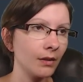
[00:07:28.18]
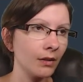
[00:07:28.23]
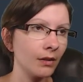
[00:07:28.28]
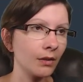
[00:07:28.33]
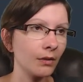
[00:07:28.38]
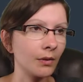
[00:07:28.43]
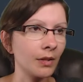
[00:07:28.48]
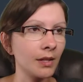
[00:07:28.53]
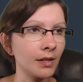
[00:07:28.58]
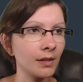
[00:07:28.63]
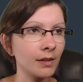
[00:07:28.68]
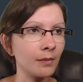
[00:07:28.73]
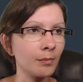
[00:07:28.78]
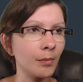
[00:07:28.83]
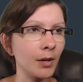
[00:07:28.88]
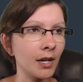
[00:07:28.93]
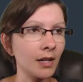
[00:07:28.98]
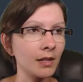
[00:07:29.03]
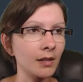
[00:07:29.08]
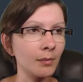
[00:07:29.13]
This
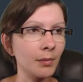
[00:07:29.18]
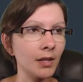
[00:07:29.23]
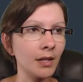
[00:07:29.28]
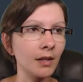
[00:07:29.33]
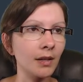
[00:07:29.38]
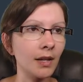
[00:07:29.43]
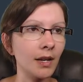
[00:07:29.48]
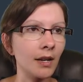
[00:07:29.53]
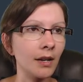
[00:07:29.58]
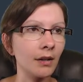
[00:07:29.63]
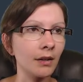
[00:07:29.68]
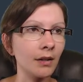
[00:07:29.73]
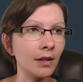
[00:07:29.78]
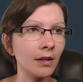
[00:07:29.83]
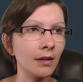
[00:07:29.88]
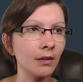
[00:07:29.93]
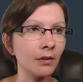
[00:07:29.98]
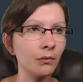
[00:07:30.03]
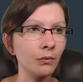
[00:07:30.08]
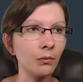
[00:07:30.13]
box being the
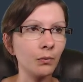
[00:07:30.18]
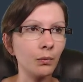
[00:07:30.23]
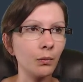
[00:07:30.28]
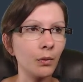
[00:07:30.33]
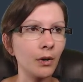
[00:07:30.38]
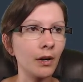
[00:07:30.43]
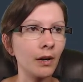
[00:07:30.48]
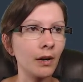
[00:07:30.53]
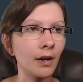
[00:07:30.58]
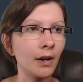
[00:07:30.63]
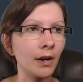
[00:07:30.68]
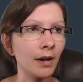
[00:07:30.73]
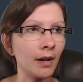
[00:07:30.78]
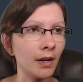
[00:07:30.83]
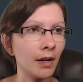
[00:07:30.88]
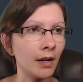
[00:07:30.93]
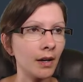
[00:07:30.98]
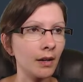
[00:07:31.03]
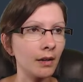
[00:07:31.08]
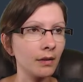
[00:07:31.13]
area where
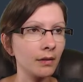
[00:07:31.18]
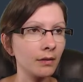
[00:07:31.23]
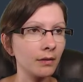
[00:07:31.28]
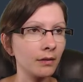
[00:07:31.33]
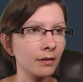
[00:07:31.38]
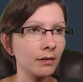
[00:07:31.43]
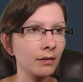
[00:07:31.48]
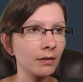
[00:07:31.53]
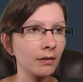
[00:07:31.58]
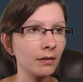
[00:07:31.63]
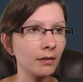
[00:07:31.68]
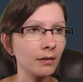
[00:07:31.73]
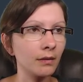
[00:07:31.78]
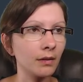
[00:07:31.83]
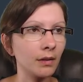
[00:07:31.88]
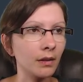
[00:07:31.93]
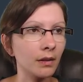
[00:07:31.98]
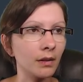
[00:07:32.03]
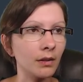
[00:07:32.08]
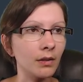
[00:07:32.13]
I
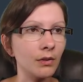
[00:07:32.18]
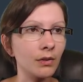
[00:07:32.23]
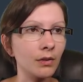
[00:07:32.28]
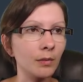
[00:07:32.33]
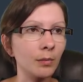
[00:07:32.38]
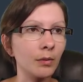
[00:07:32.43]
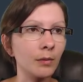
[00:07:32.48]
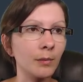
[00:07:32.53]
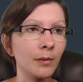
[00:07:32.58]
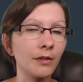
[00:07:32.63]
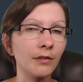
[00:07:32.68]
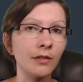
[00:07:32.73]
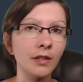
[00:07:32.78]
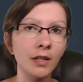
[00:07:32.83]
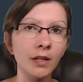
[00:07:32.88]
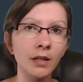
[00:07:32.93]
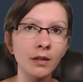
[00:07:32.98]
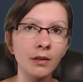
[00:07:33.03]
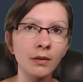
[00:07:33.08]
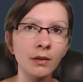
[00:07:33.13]
used to put my
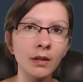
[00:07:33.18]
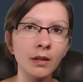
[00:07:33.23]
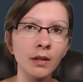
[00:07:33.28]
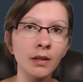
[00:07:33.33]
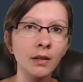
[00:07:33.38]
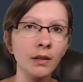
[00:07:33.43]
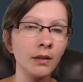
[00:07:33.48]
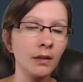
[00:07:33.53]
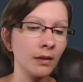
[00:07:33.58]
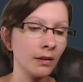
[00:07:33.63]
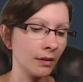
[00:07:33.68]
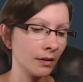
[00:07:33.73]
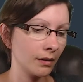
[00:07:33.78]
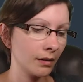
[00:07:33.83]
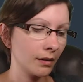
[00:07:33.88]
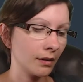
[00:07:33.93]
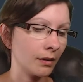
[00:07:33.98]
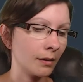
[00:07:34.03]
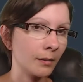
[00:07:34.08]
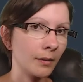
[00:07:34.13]
video.
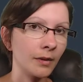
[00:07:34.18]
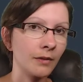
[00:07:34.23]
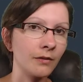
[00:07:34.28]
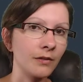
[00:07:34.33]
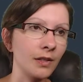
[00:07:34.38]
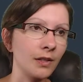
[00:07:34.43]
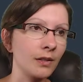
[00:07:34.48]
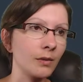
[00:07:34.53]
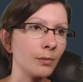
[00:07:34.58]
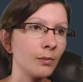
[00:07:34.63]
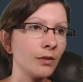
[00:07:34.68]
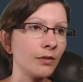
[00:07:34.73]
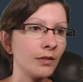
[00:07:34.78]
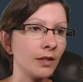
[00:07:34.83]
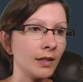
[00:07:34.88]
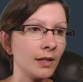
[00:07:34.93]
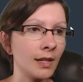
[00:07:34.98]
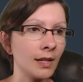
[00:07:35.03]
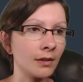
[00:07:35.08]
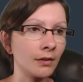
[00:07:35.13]
I've since
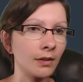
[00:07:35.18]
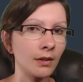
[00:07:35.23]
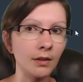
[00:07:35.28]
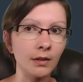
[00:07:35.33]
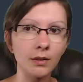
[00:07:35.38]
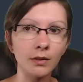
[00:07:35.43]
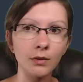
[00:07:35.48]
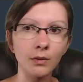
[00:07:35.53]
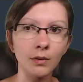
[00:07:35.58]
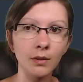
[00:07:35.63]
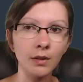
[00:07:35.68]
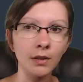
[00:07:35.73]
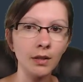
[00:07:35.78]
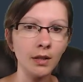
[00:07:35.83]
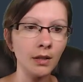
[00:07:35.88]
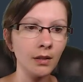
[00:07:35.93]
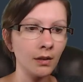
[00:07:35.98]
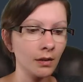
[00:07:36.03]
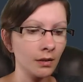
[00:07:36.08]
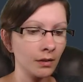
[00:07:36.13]
moved it down to this corner
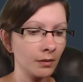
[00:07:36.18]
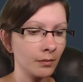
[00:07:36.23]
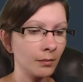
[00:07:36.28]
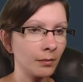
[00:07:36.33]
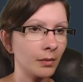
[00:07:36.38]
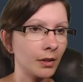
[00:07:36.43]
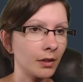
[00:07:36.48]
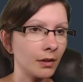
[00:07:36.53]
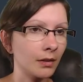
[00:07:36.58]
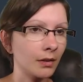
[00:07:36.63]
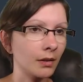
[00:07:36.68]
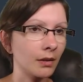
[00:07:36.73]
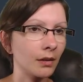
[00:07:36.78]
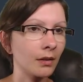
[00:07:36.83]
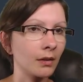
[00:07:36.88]
here, but